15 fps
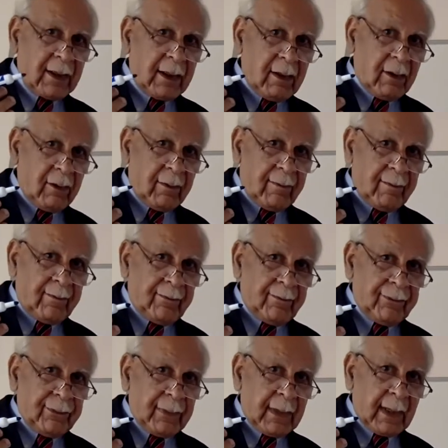to do.
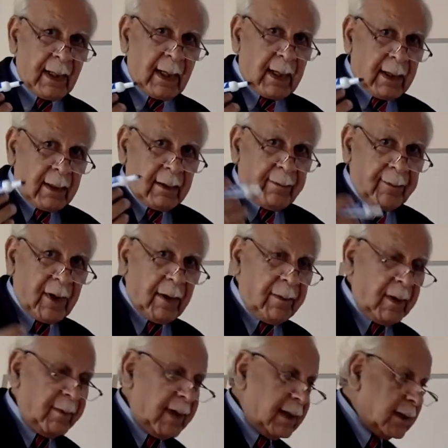The
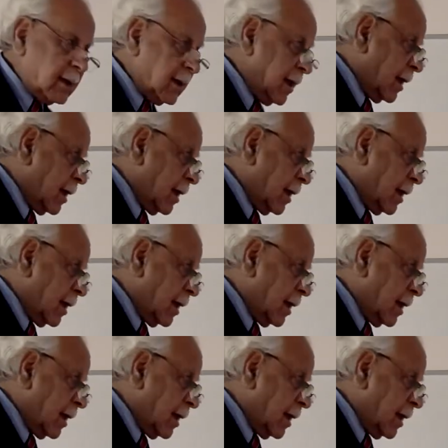problem is,